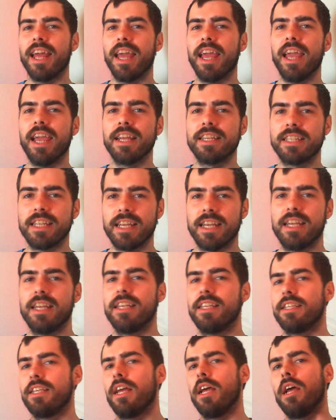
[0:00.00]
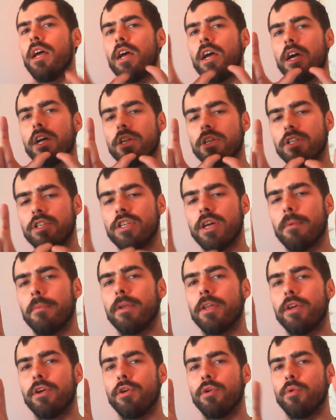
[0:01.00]
It is
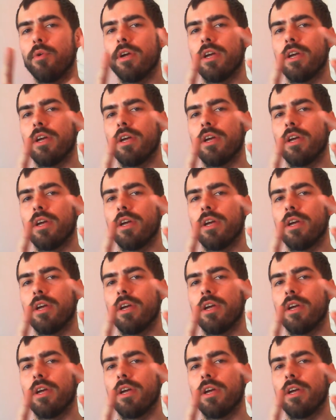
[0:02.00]
WTF.